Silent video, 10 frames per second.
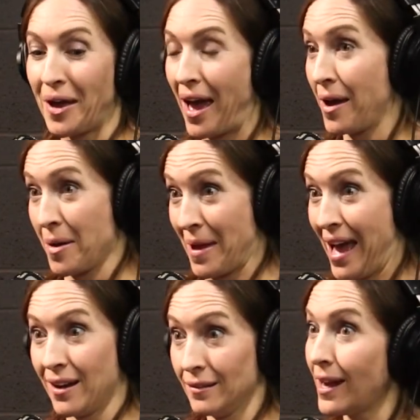
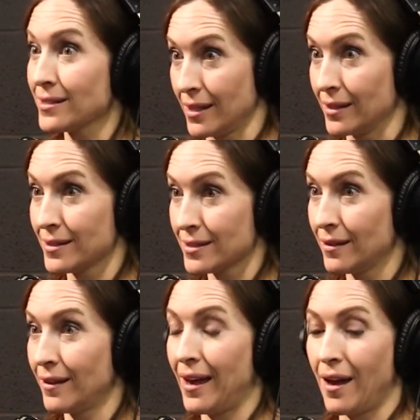adolescents
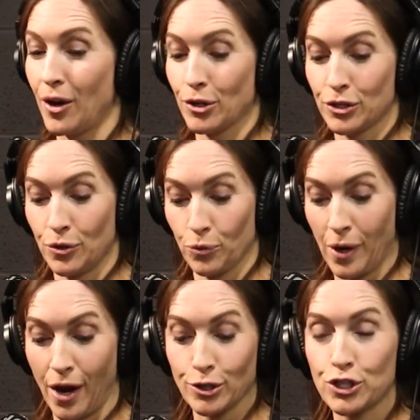are
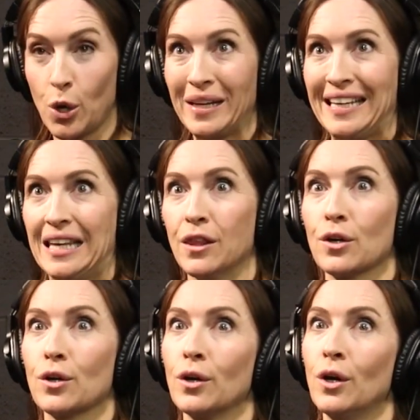showing
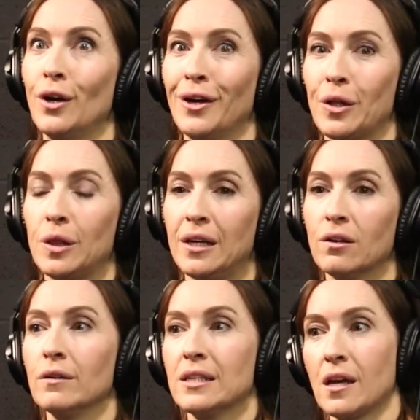either
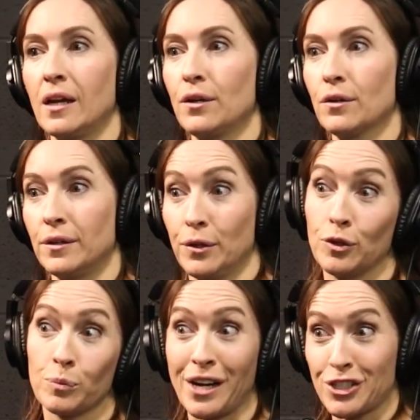clinical anxiety or clinical
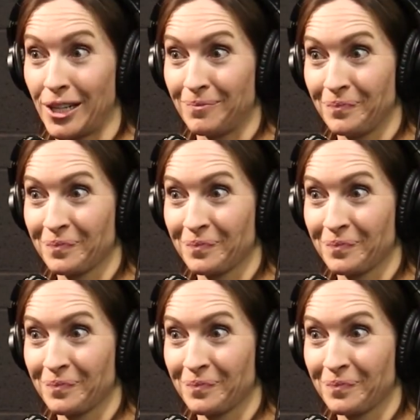depression.